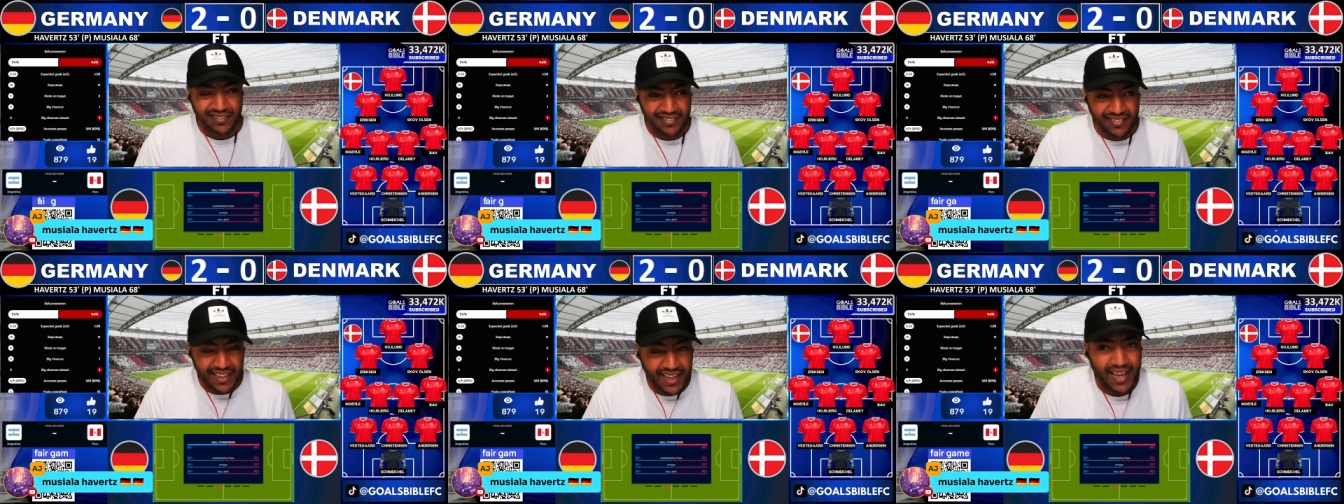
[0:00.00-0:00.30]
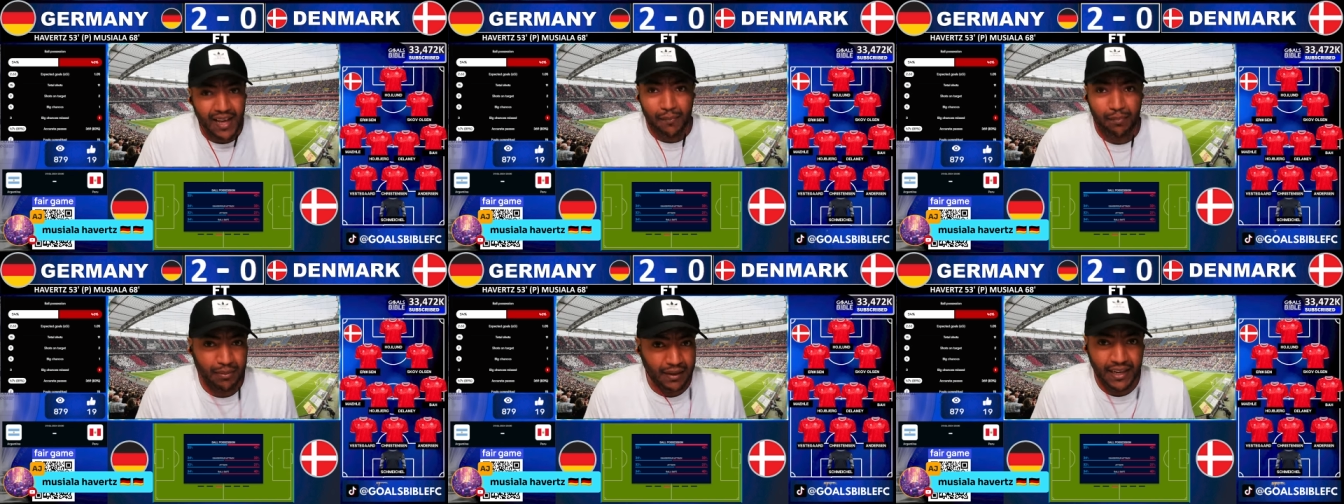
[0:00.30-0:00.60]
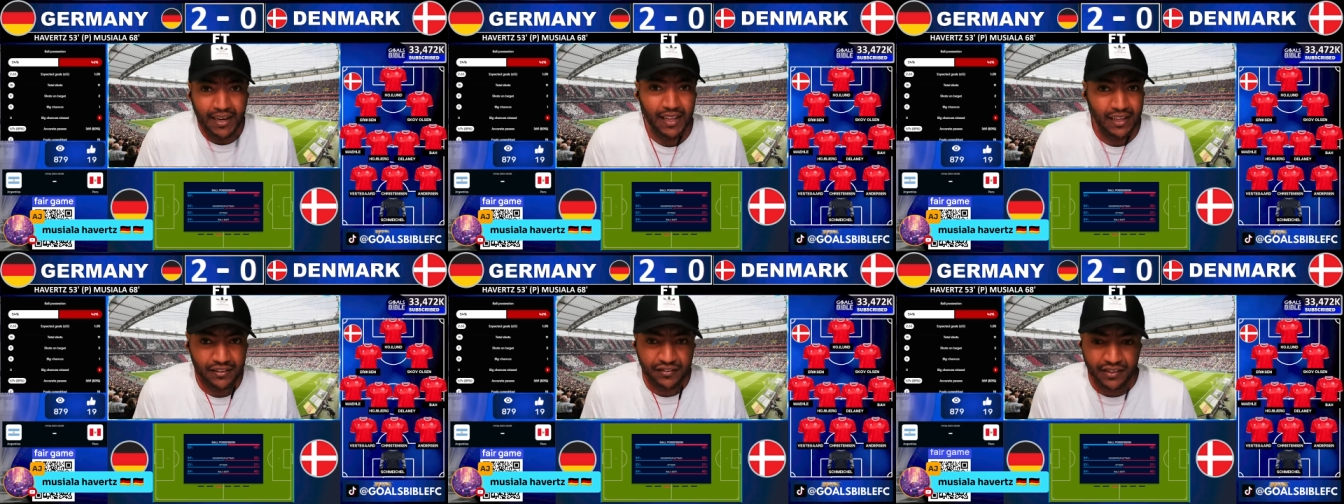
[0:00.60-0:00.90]
They had
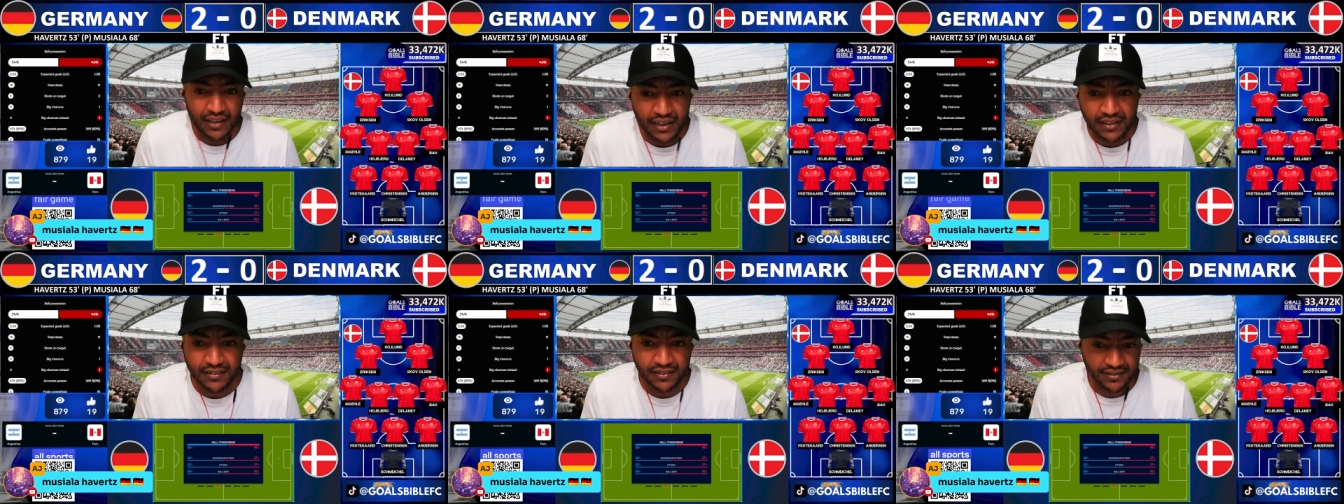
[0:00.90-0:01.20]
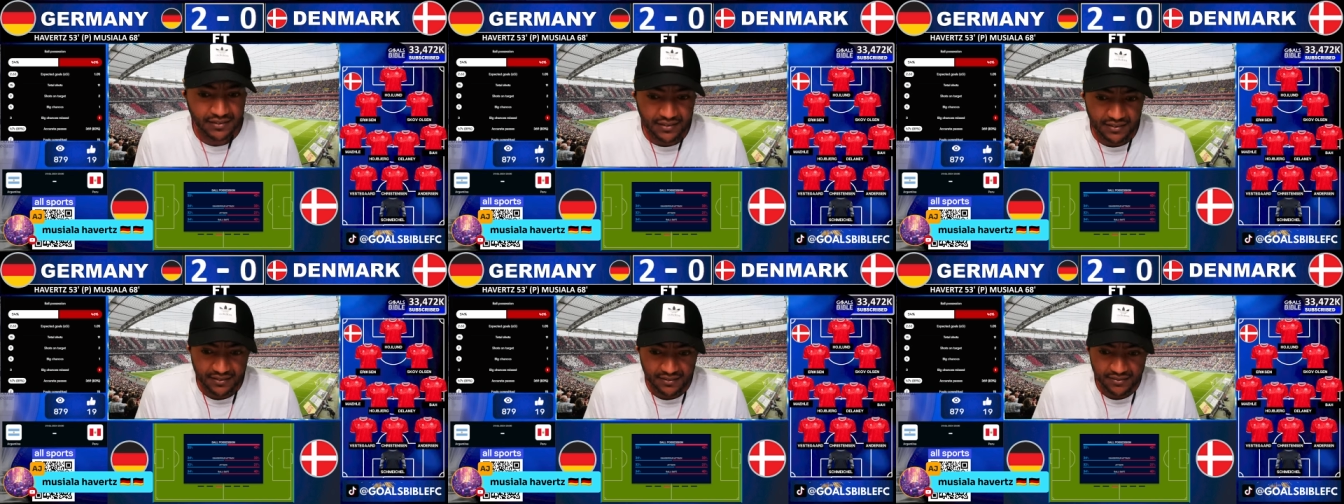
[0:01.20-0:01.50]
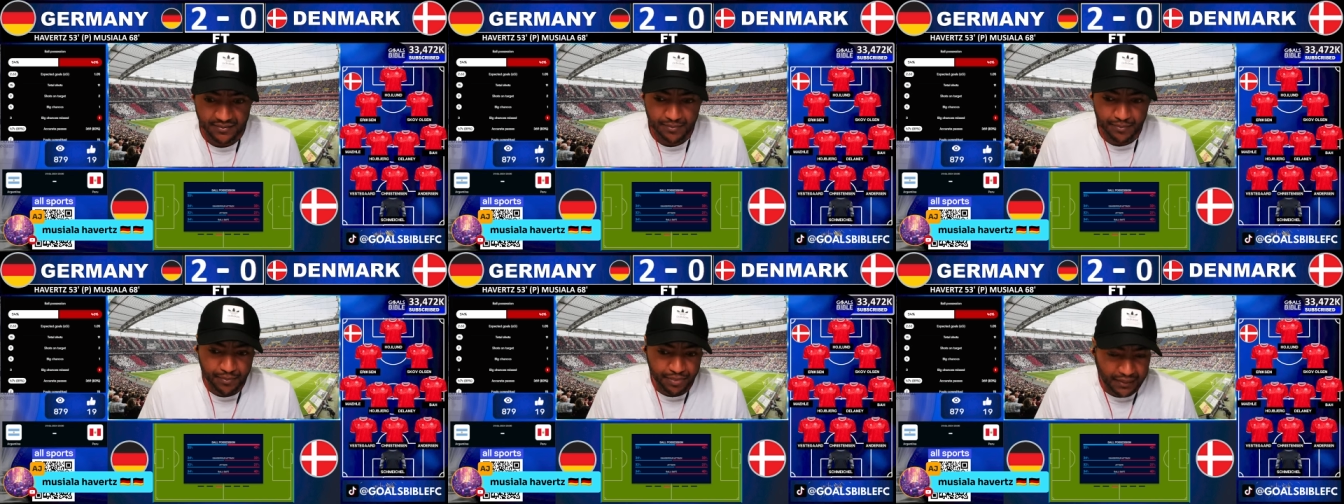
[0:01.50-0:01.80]
plenty of chances
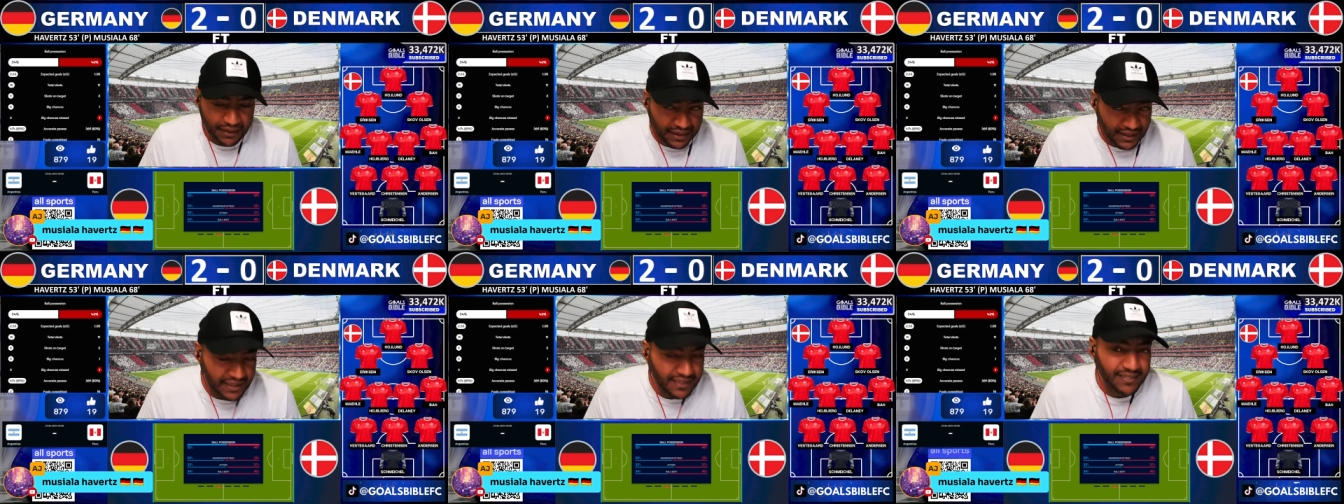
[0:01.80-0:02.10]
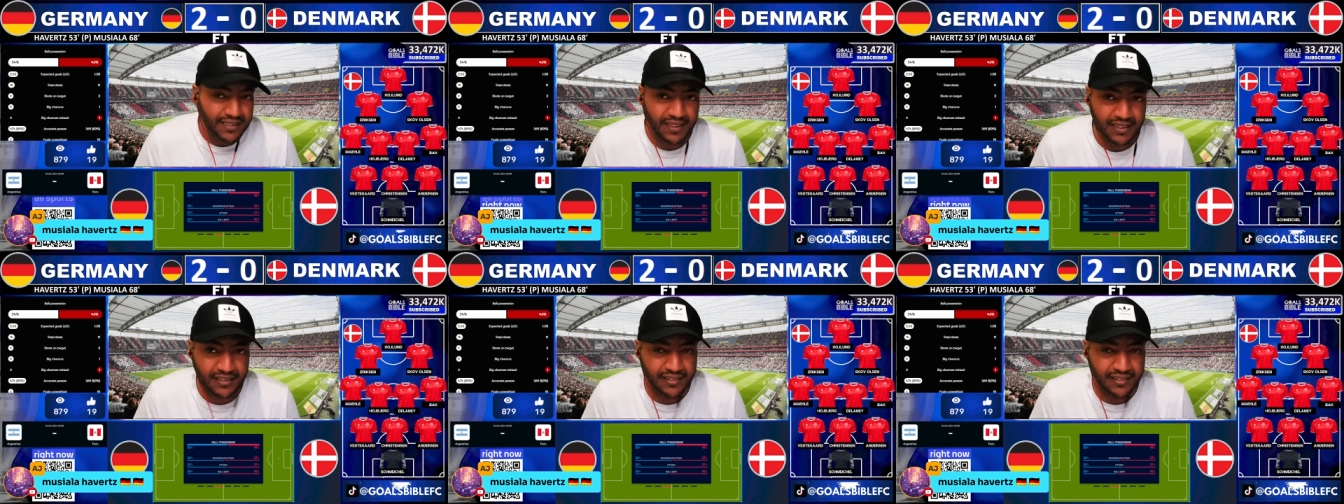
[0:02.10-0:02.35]
plenty